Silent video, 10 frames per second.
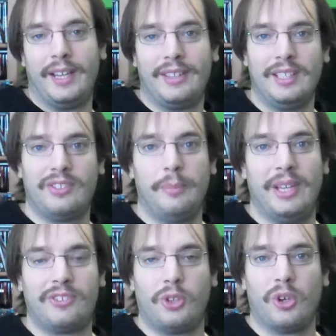that I think is the
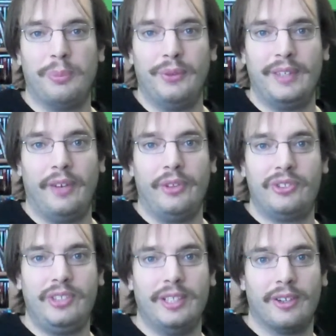best horror movie of
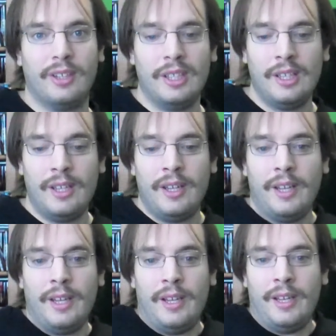this year.
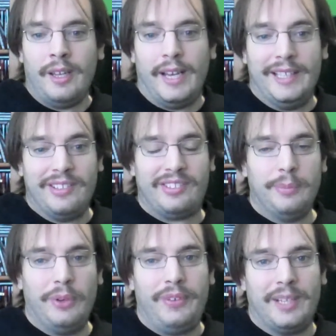And this is a
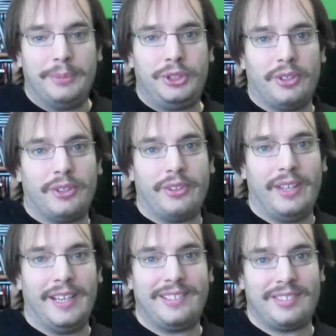movie I'm sure
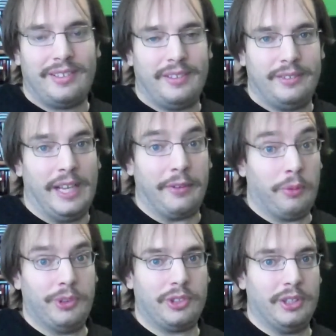that not
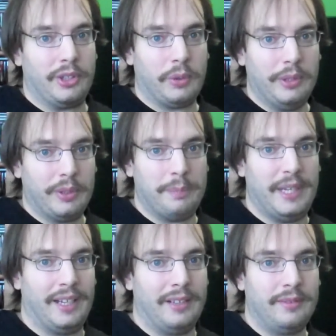everyone's going to agree with
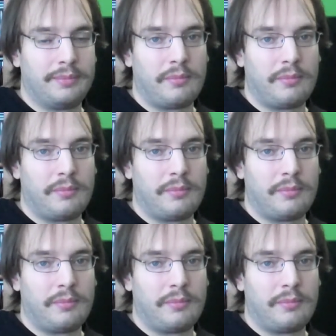me on.